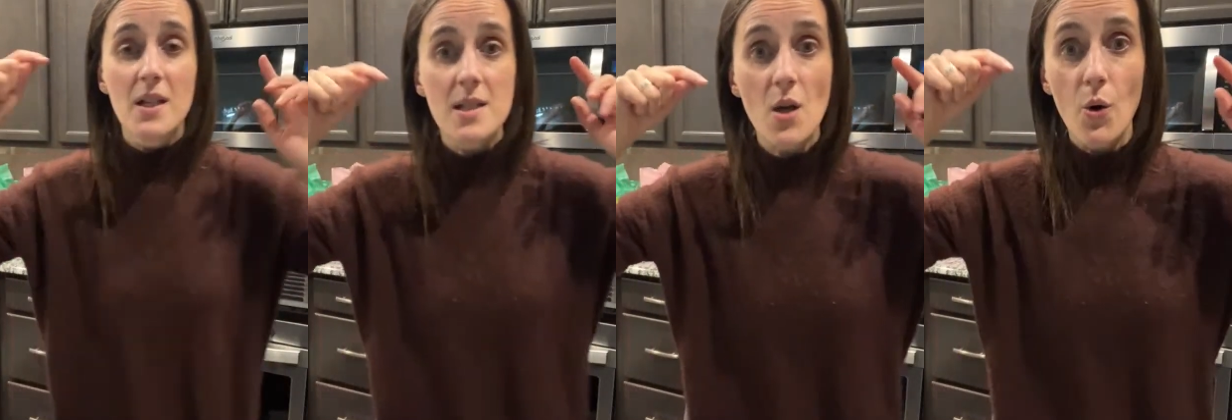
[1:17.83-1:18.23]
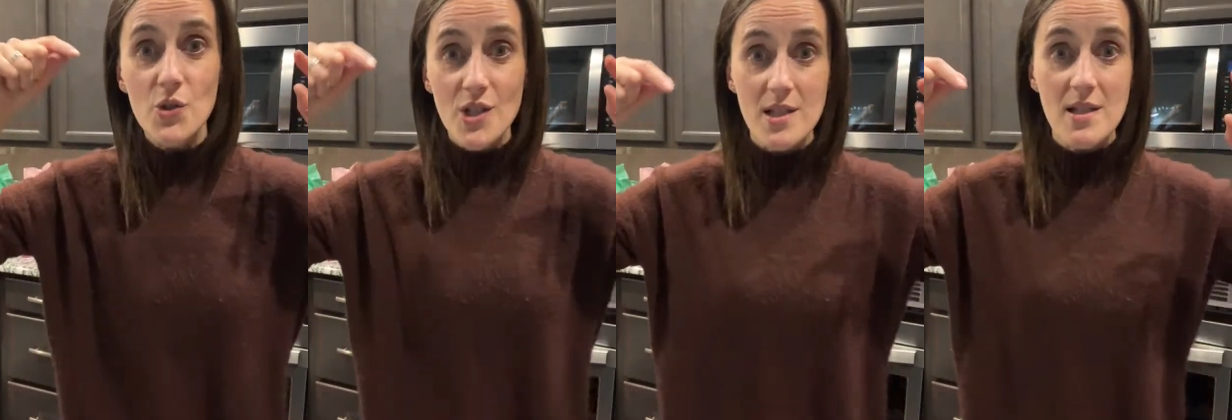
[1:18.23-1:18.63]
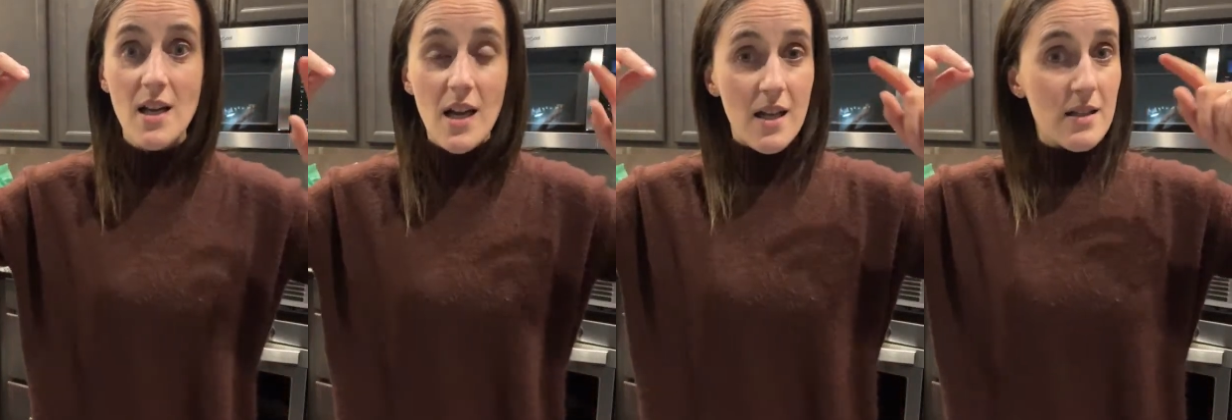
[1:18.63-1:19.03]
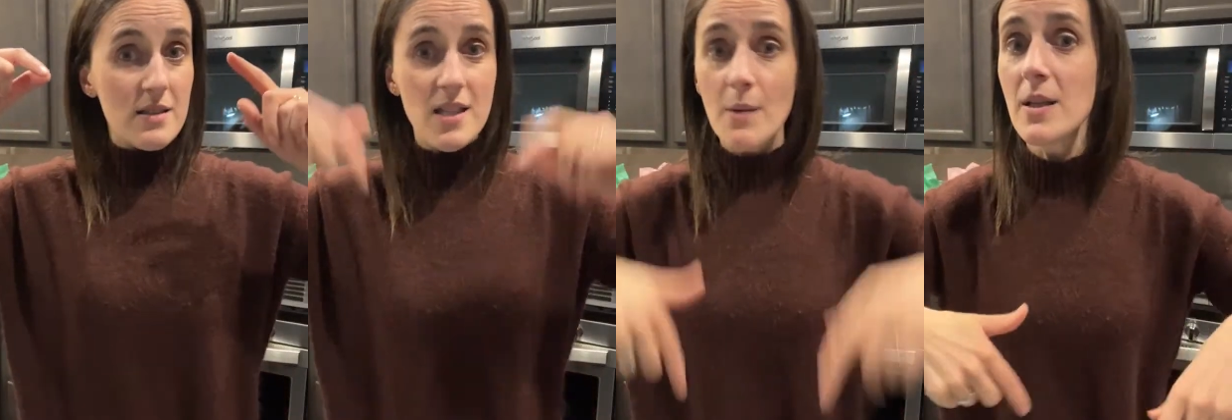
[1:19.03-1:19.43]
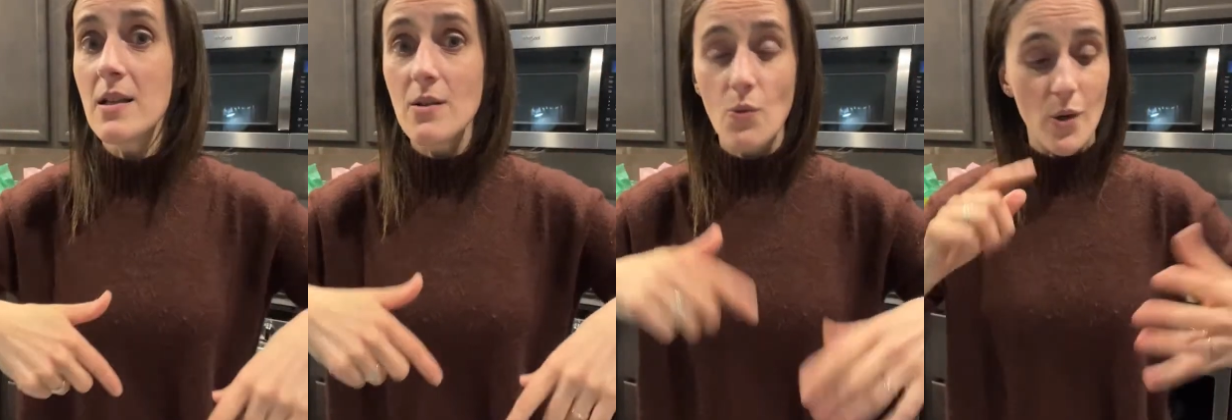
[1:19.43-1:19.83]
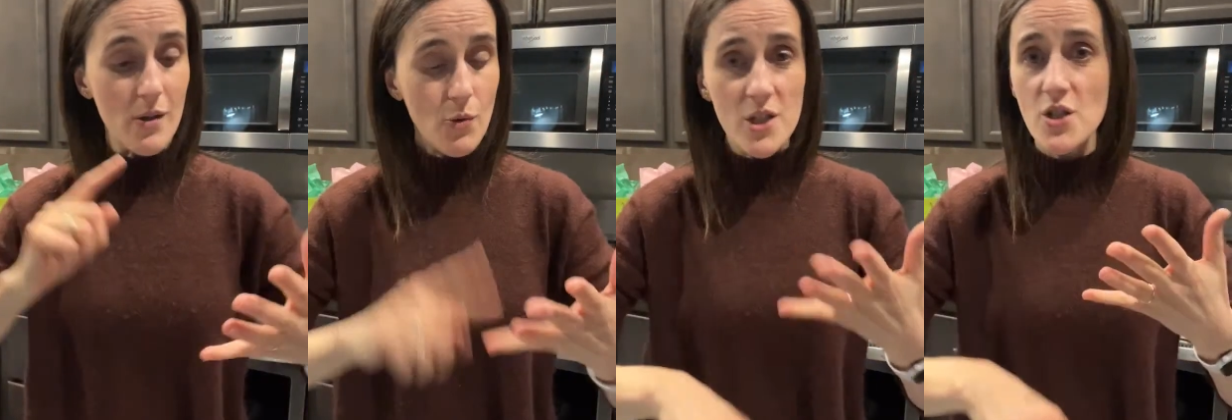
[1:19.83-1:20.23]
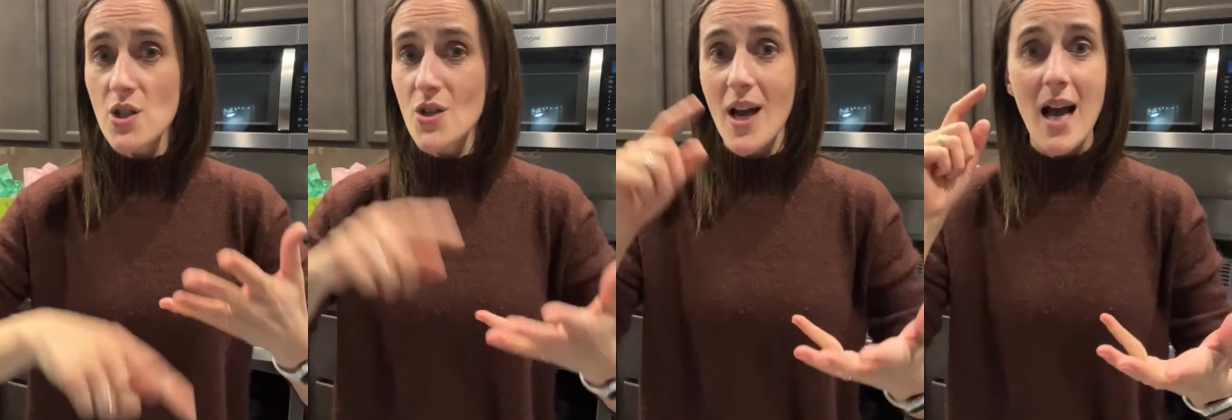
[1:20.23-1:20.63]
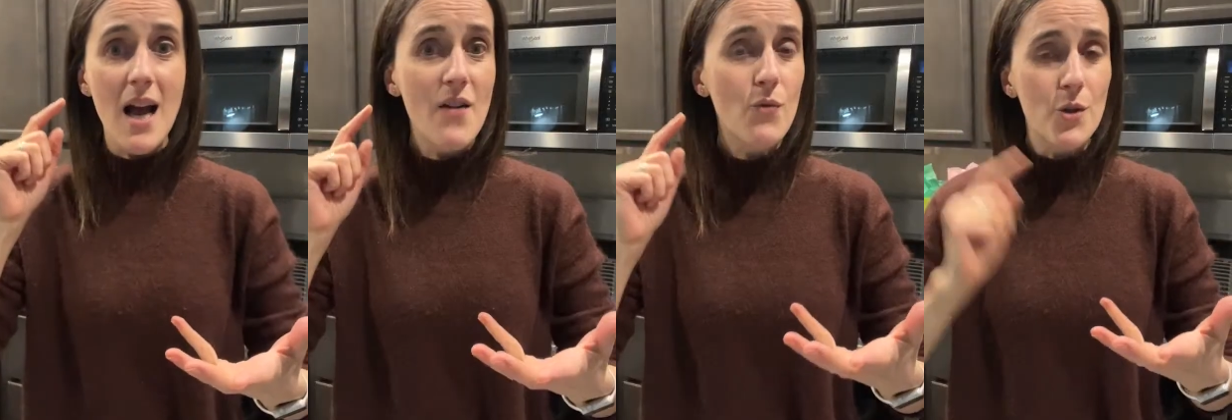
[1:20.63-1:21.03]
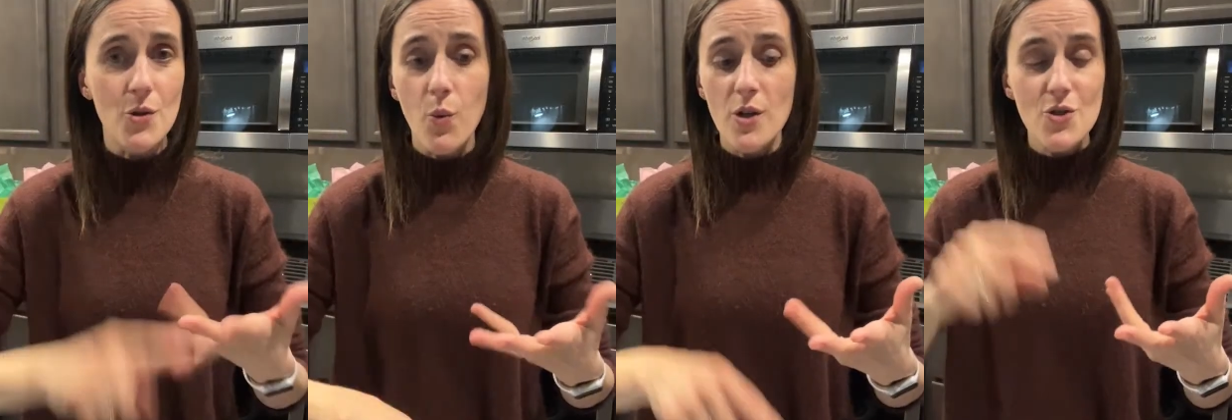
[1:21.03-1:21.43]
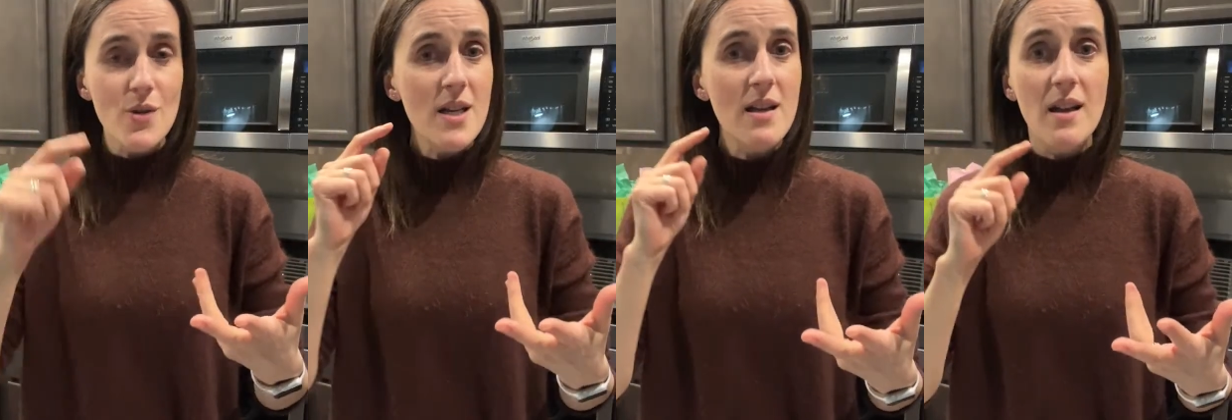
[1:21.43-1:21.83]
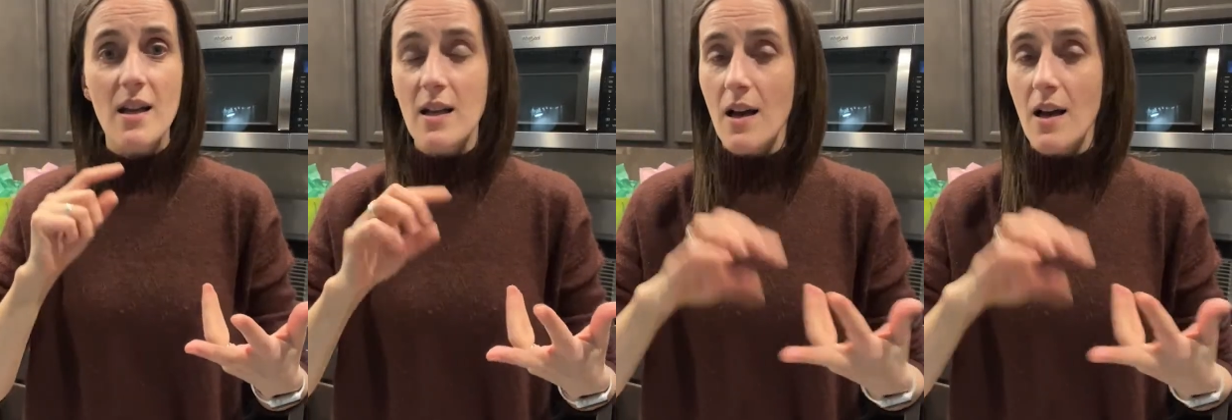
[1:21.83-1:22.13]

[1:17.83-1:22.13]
So just tell me what questions you have, what you're wondering,